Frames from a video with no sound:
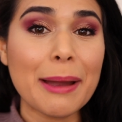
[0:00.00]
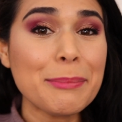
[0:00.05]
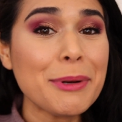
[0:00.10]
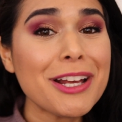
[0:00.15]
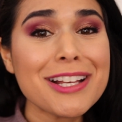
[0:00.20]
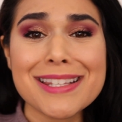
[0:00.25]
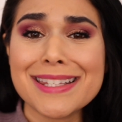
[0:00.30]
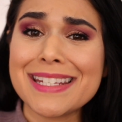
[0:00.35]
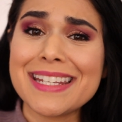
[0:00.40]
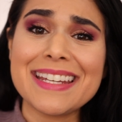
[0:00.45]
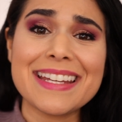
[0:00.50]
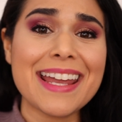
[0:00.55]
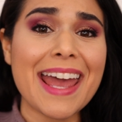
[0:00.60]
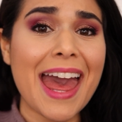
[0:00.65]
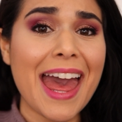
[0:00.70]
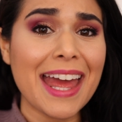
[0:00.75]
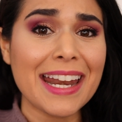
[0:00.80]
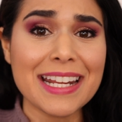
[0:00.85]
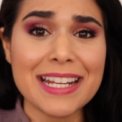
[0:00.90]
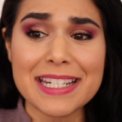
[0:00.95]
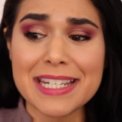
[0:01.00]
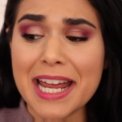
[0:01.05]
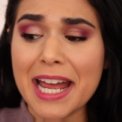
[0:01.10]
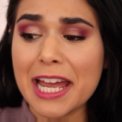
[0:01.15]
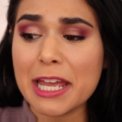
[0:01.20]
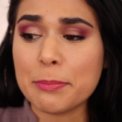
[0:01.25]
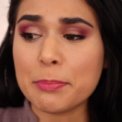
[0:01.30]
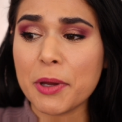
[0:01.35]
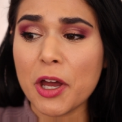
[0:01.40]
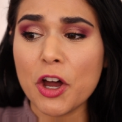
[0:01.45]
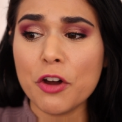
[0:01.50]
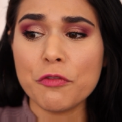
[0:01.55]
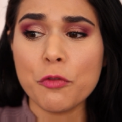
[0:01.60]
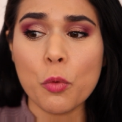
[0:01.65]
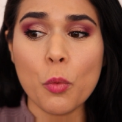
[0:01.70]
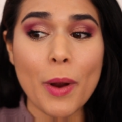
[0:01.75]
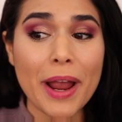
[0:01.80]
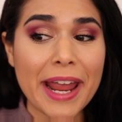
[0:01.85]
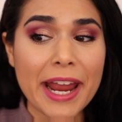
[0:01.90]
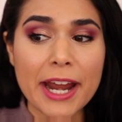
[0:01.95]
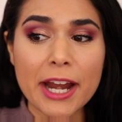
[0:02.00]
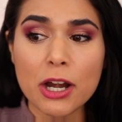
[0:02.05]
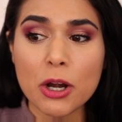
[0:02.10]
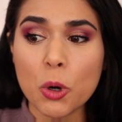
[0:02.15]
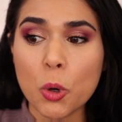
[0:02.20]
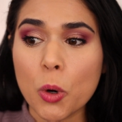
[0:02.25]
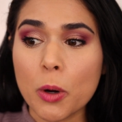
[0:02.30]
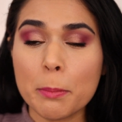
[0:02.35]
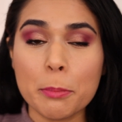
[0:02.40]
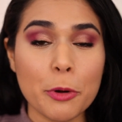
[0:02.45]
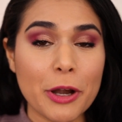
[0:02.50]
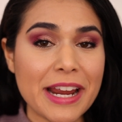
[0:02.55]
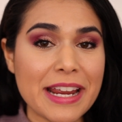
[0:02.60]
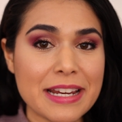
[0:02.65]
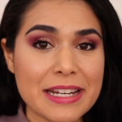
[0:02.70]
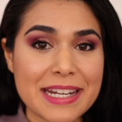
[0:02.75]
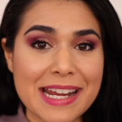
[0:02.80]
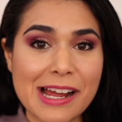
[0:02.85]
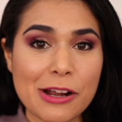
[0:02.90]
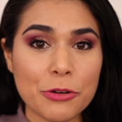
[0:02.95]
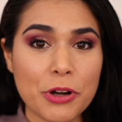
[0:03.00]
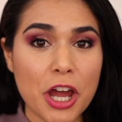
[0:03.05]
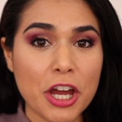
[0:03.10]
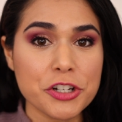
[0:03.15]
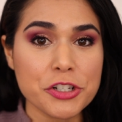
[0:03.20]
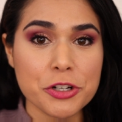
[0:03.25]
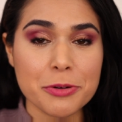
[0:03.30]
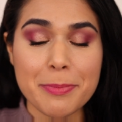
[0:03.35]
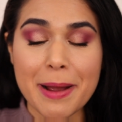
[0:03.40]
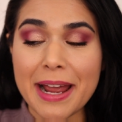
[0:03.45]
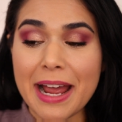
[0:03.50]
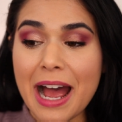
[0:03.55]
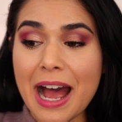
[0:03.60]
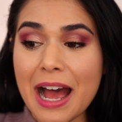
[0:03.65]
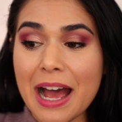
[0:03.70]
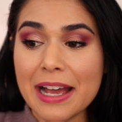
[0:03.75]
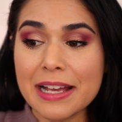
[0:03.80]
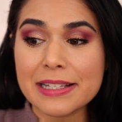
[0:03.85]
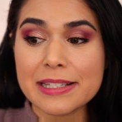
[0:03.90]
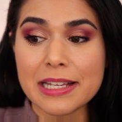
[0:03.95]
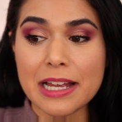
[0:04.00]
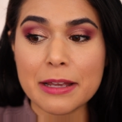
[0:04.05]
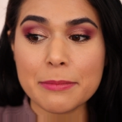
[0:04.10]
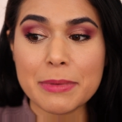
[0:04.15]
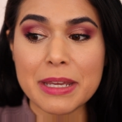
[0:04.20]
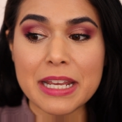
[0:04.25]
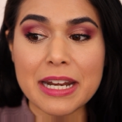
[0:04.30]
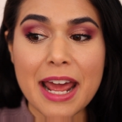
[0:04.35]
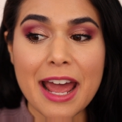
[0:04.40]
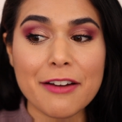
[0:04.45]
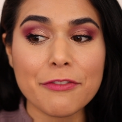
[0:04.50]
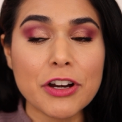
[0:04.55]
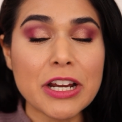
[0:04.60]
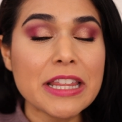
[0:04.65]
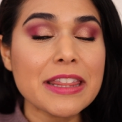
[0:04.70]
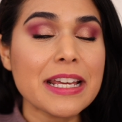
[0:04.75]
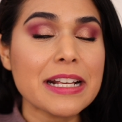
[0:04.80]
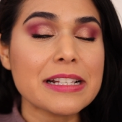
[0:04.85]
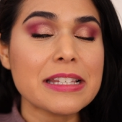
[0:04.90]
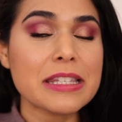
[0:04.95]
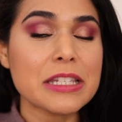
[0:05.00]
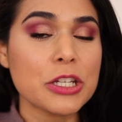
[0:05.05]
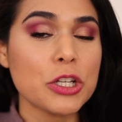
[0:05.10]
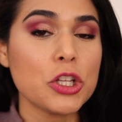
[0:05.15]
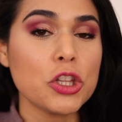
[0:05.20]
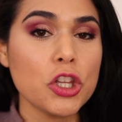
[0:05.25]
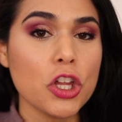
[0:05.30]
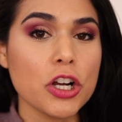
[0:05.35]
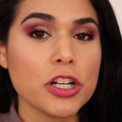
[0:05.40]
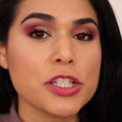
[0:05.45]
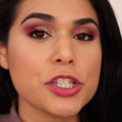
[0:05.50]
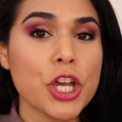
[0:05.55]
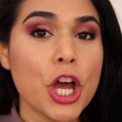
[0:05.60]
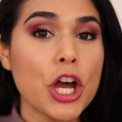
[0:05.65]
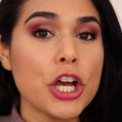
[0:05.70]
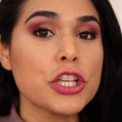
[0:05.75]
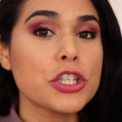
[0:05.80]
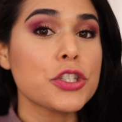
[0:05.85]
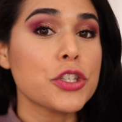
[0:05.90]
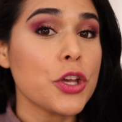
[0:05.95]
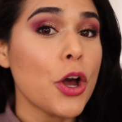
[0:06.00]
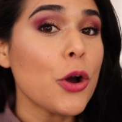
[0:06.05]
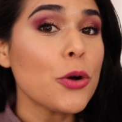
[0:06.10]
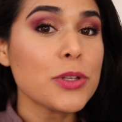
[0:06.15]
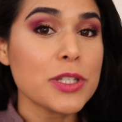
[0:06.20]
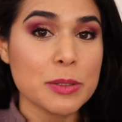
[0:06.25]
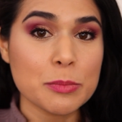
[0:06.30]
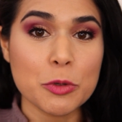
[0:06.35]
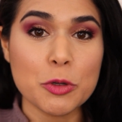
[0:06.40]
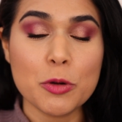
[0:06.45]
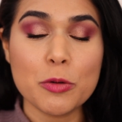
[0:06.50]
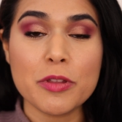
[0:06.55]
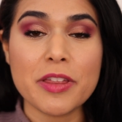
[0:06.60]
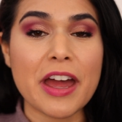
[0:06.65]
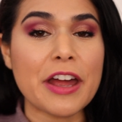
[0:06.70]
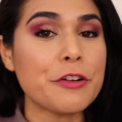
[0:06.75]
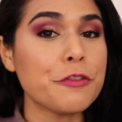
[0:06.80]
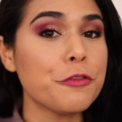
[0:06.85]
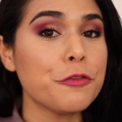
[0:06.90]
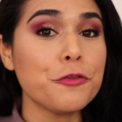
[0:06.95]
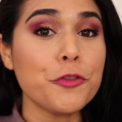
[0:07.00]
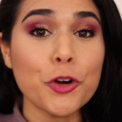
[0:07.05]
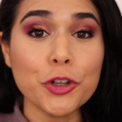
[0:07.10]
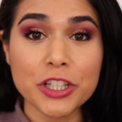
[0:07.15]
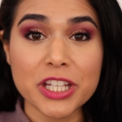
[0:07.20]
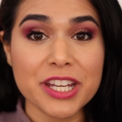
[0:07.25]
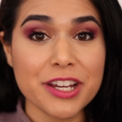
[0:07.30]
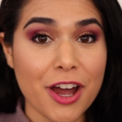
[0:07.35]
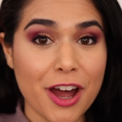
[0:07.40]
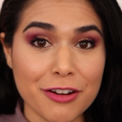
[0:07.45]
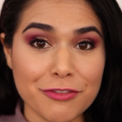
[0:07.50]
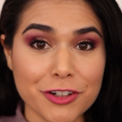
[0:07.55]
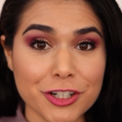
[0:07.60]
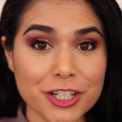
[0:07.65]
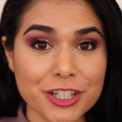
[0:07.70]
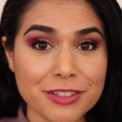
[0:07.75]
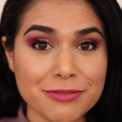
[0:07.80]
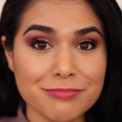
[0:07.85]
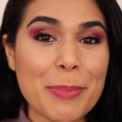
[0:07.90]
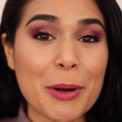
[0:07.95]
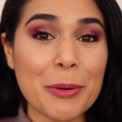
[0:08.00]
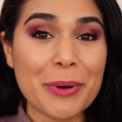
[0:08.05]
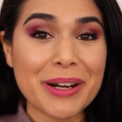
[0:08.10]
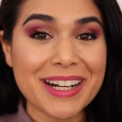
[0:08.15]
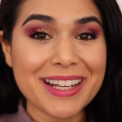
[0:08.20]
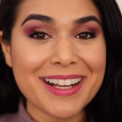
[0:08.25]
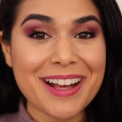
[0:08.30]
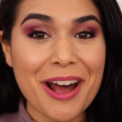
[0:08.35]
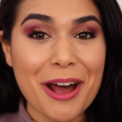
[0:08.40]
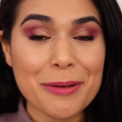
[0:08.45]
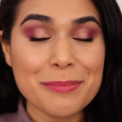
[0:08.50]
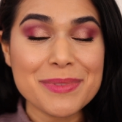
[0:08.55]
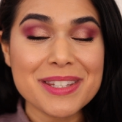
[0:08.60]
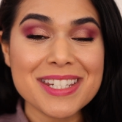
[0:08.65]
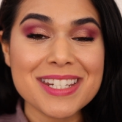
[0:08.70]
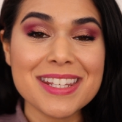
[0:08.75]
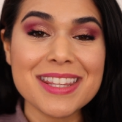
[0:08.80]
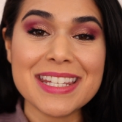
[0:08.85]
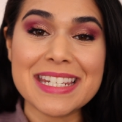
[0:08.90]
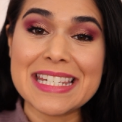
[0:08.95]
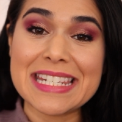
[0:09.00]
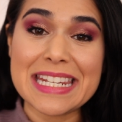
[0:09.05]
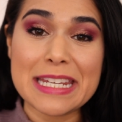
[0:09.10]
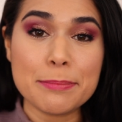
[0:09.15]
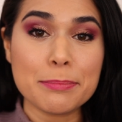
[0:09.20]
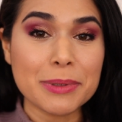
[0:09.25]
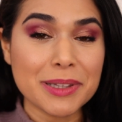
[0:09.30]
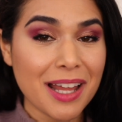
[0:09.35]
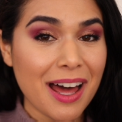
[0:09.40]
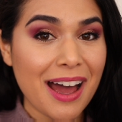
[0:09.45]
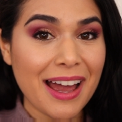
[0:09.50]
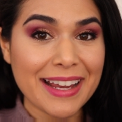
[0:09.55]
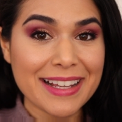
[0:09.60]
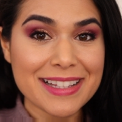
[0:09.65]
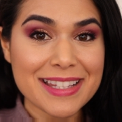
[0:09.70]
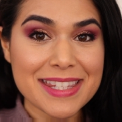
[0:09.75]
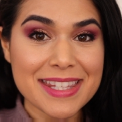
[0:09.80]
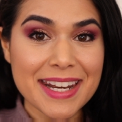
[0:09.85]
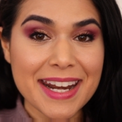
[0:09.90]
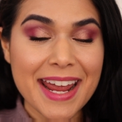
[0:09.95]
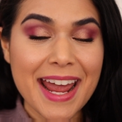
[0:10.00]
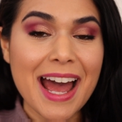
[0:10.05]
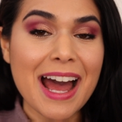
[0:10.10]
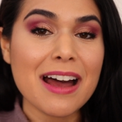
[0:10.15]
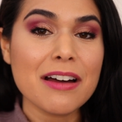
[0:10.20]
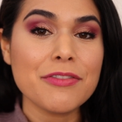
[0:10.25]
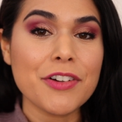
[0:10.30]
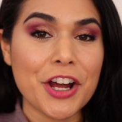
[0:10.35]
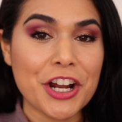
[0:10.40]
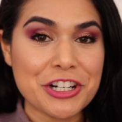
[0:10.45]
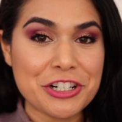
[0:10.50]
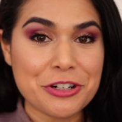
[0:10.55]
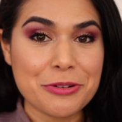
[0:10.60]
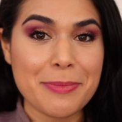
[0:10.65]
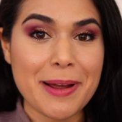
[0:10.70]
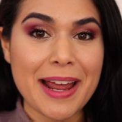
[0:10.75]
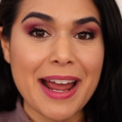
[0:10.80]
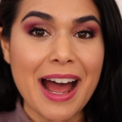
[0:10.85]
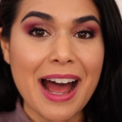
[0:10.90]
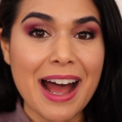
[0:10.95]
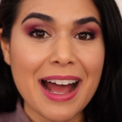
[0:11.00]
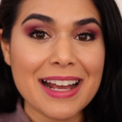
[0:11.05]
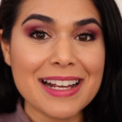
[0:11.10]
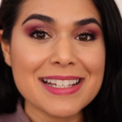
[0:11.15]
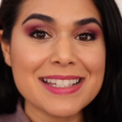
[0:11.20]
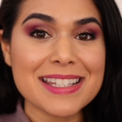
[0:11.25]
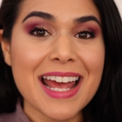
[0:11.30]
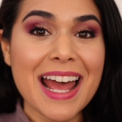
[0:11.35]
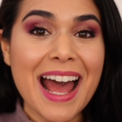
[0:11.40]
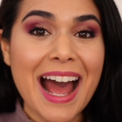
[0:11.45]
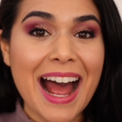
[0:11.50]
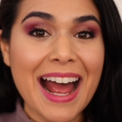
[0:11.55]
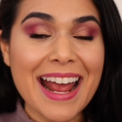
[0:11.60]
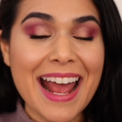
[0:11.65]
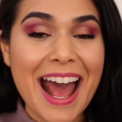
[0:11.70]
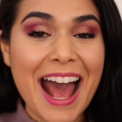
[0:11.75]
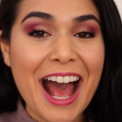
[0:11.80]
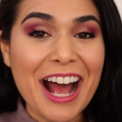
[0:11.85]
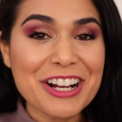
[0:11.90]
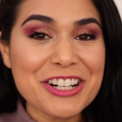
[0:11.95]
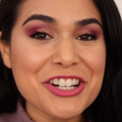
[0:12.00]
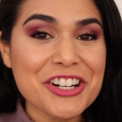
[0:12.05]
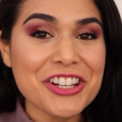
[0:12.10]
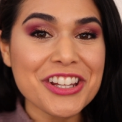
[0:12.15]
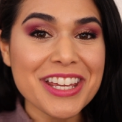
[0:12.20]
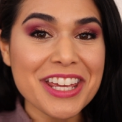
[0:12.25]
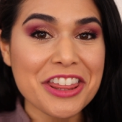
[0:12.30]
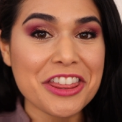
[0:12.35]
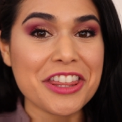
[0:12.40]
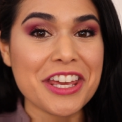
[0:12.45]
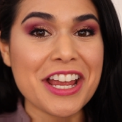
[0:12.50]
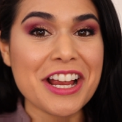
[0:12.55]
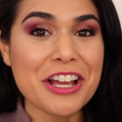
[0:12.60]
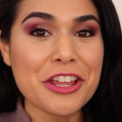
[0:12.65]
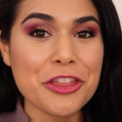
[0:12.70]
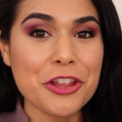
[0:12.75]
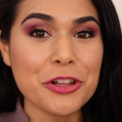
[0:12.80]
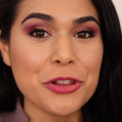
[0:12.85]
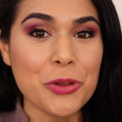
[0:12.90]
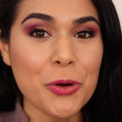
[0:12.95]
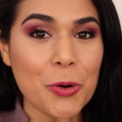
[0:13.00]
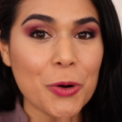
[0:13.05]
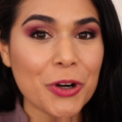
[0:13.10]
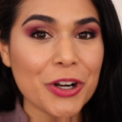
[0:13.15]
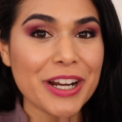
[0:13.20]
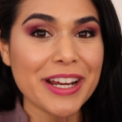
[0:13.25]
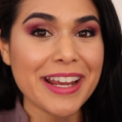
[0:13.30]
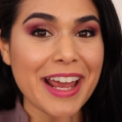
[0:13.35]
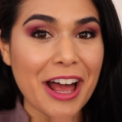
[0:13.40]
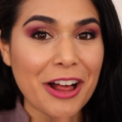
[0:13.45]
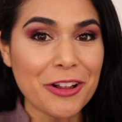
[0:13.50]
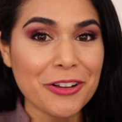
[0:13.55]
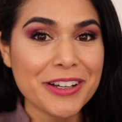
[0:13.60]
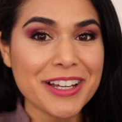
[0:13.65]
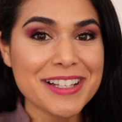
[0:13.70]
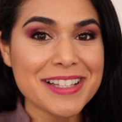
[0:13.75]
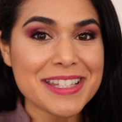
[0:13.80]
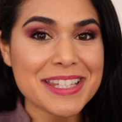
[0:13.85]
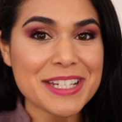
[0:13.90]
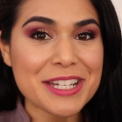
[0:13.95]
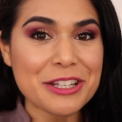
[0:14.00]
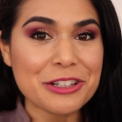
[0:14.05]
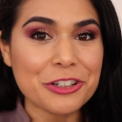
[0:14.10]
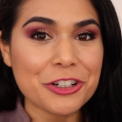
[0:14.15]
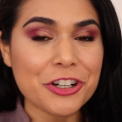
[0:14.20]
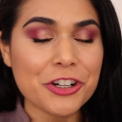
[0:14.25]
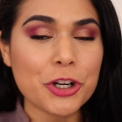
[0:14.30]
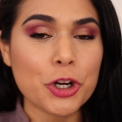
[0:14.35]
I'm not seeing any type of wear or breakdown under my eyes. I mean, everything still looks so smooth and fully covered. But when it comes to the deep lines that I have under my eyes, I actually think the L'Oreal concealer